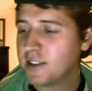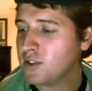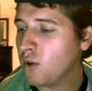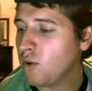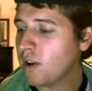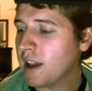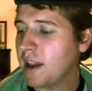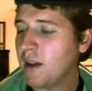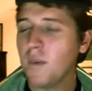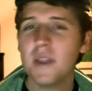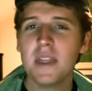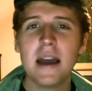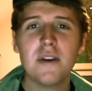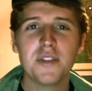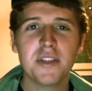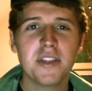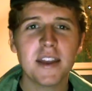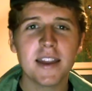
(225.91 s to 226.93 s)
talking
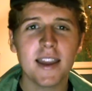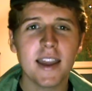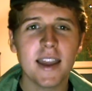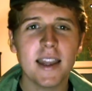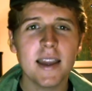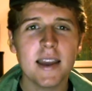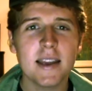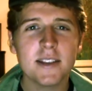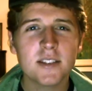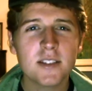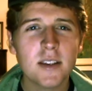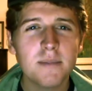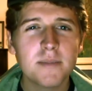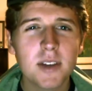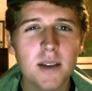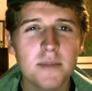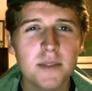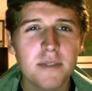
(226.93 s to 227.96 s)
without thinking is
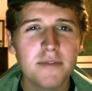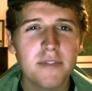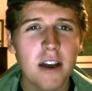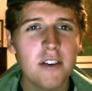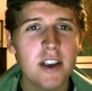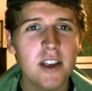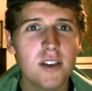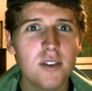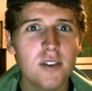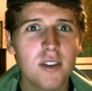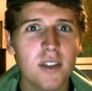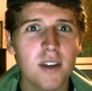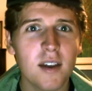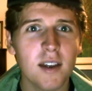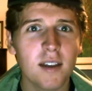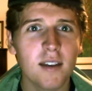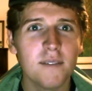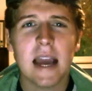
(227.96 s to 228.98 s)
sometimes a very good
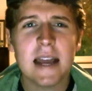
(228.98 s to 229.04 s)
thing.